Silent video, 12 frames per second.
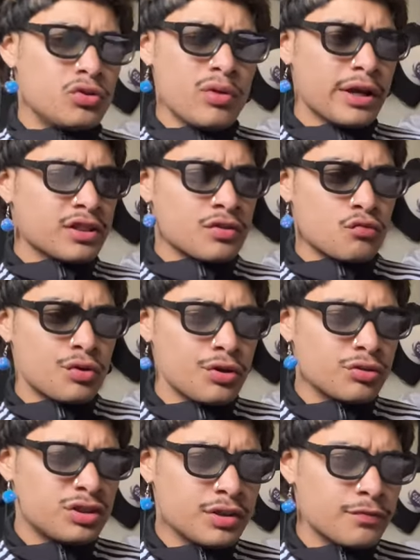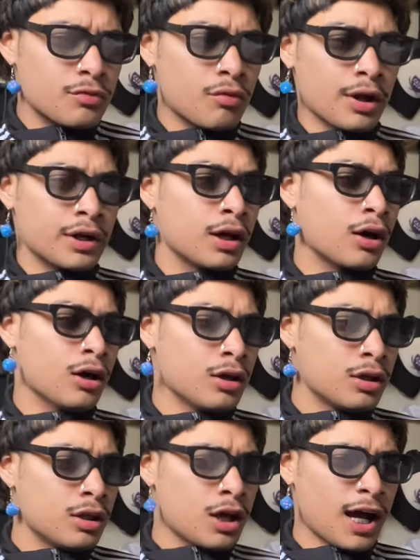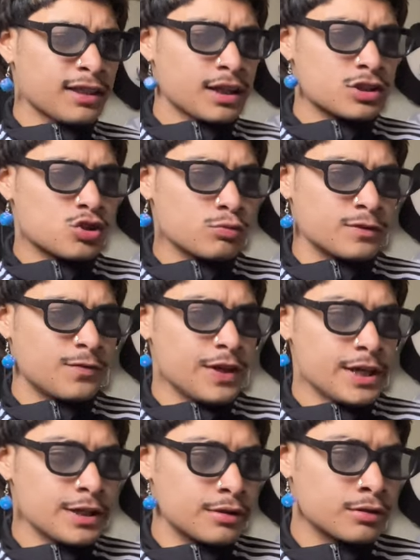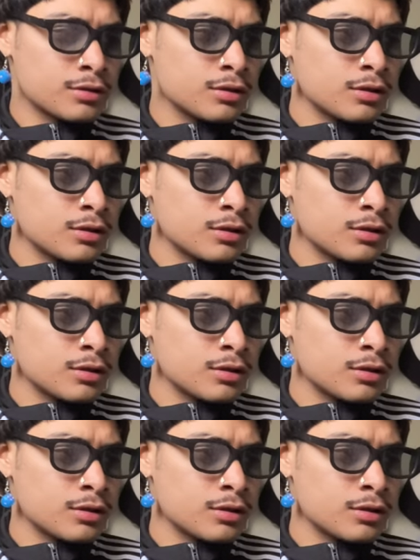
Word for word: You acting real different right now. I thought you was vegan